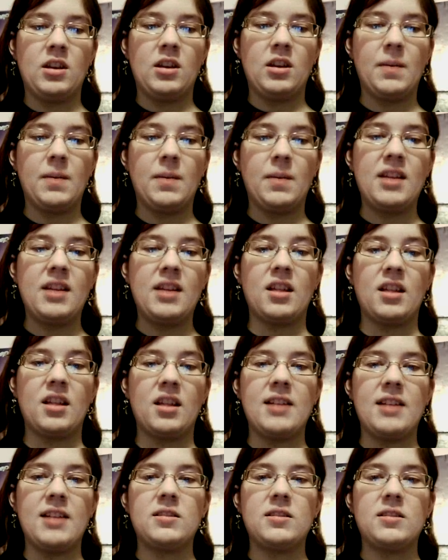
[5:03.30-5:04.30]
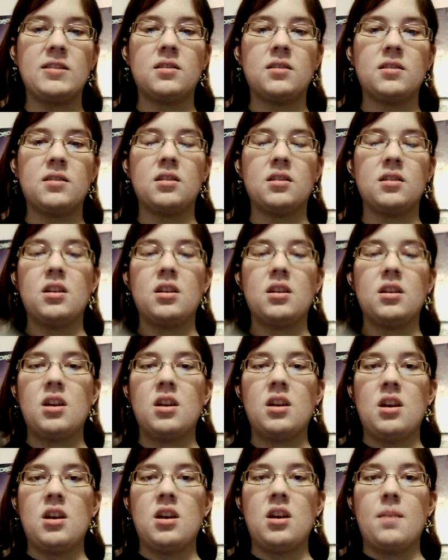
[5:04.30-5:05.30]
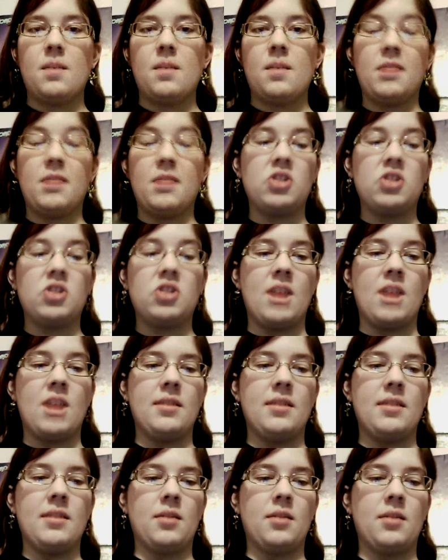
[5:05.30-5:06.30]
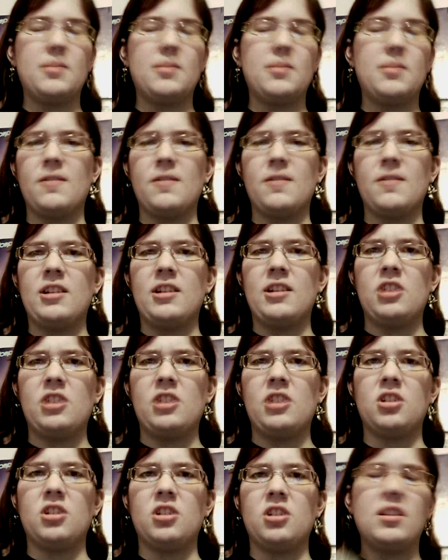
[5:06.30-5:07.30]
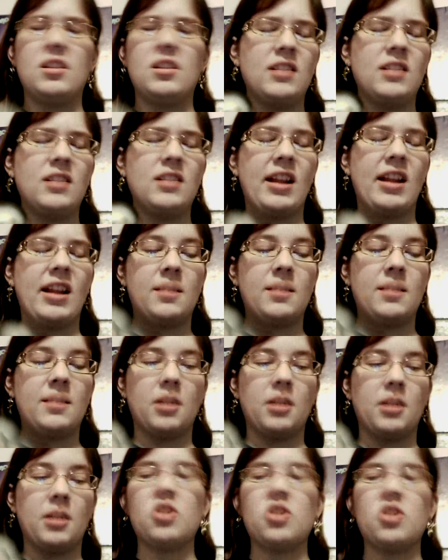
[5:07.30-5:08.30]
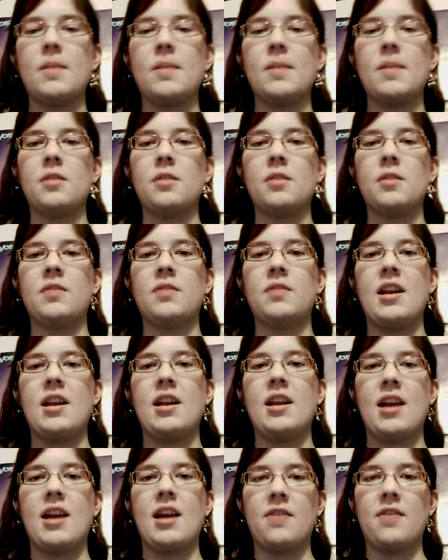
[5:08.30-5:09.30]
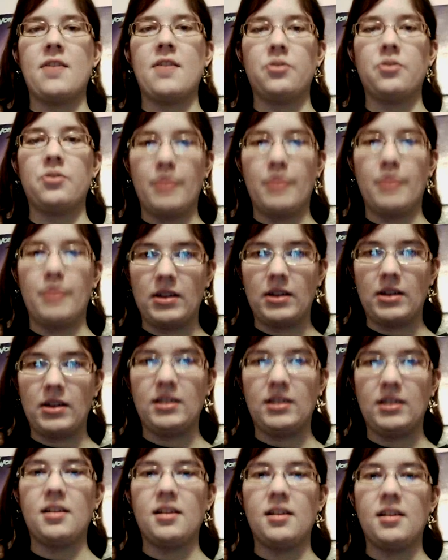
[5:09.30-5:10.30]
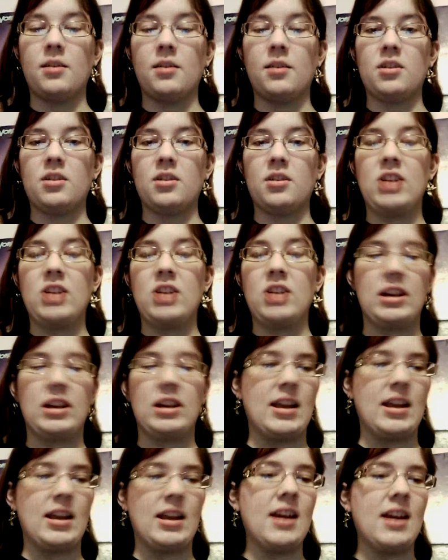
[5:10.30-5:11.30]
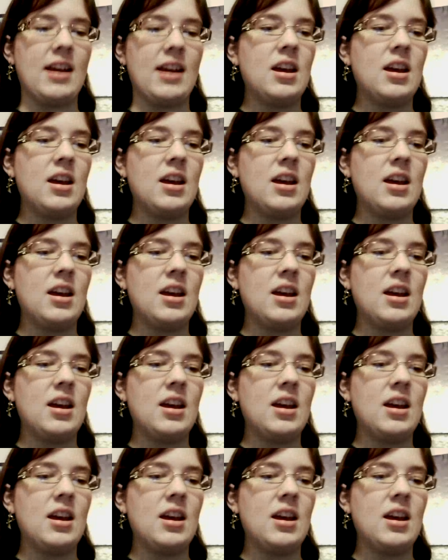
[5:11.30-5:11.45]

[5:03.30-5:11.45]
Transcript: probably the lightest blush I've been able, I almost said foundation. This is the lightest blush I've been able to find. I have extremely pale skin. I don't need to tell you that.